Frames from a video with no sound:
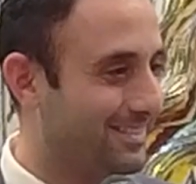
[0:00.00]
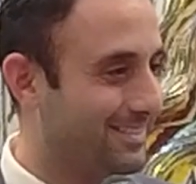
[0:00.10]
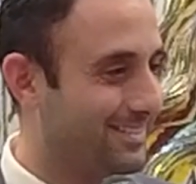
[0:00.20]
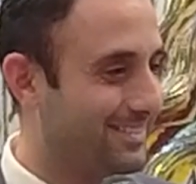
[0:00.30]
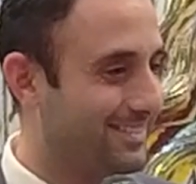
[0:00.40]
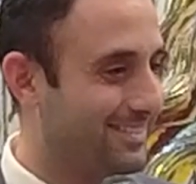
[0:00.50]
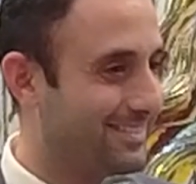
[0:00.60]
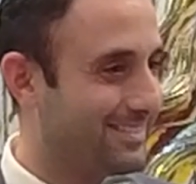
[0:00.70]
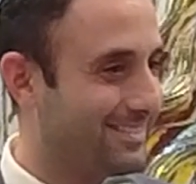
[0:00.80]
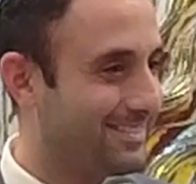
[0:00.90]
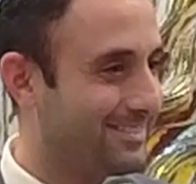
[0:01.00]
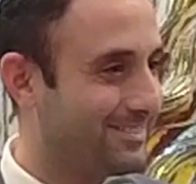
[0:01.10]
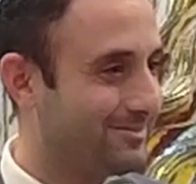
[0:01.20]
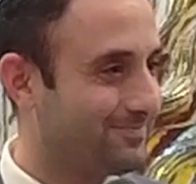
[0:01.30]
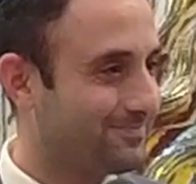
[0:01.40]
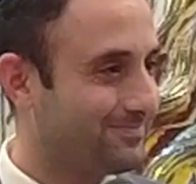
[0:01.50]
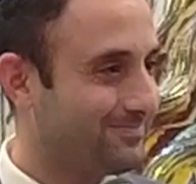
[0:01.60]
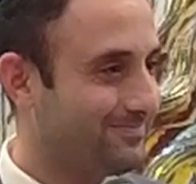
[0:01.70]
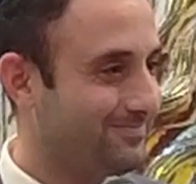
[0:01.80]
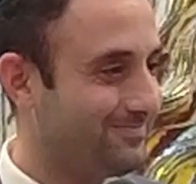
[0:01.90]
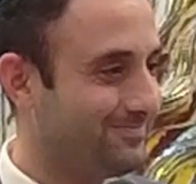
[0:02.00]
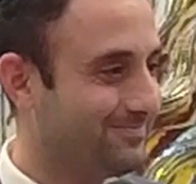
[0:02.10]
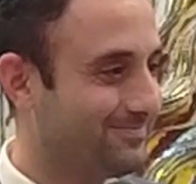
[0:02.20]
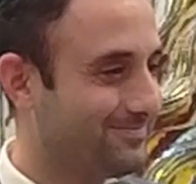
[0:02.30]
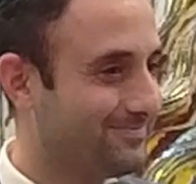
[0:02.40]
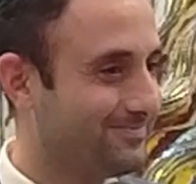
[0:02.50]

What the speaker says: [no speech]